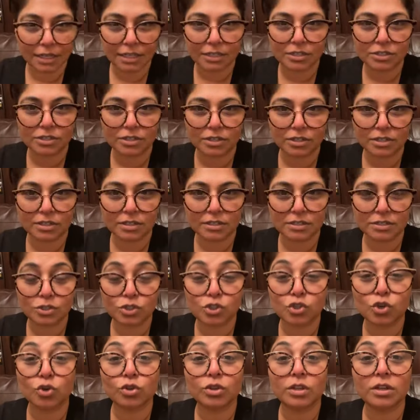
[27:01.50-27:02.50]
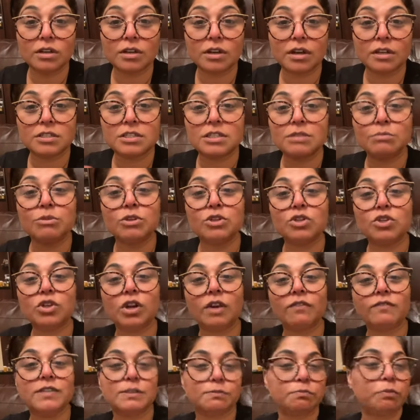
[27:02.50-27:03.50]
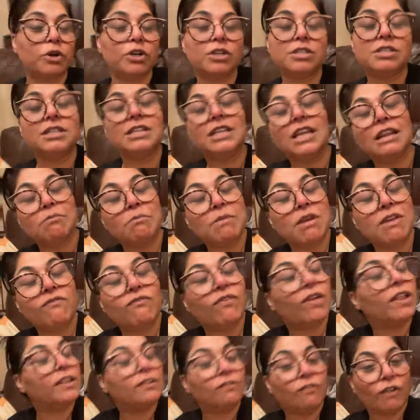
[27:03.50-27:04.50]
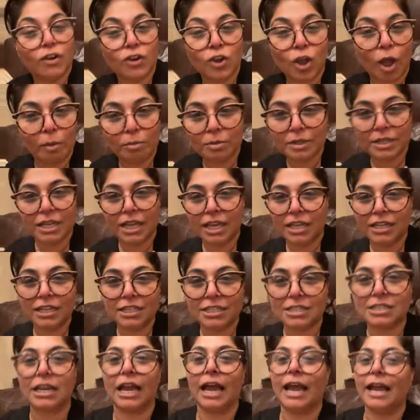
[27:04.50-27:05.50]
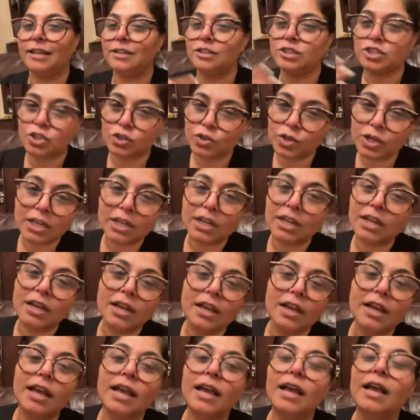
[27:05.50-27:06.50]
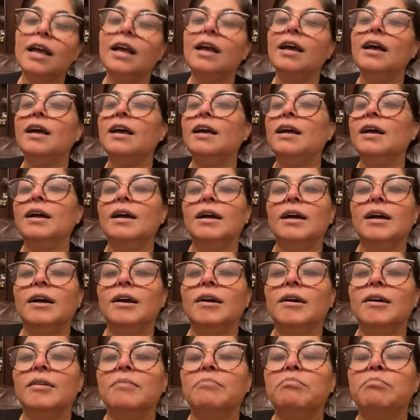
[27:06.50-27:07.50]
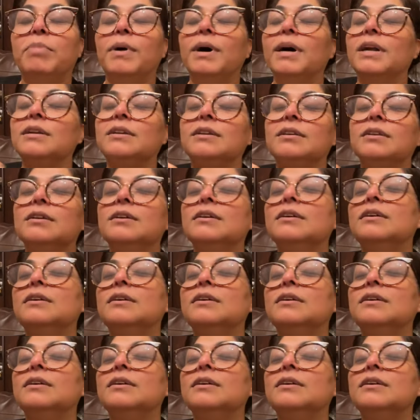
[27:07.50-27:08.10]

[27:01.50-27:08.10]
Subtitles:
answer this. So the customer service person in me felt very obligated to answer it, but